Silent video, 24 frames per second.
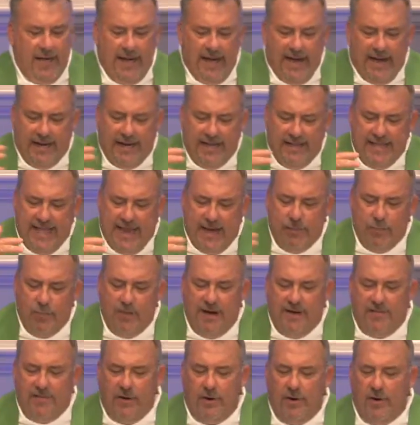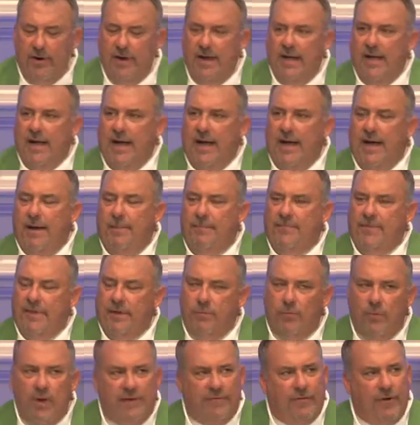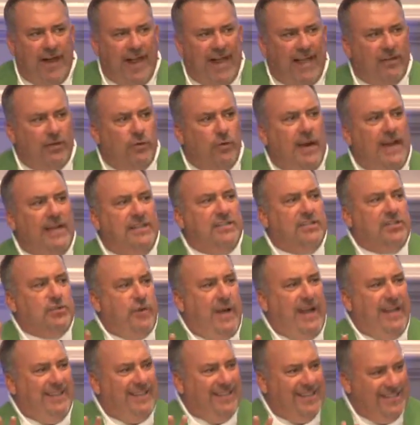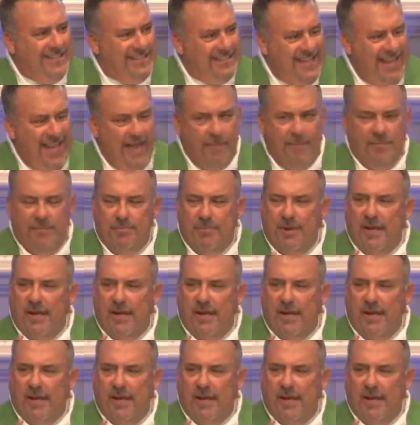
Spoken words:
and in that river, the river had great strength and depth.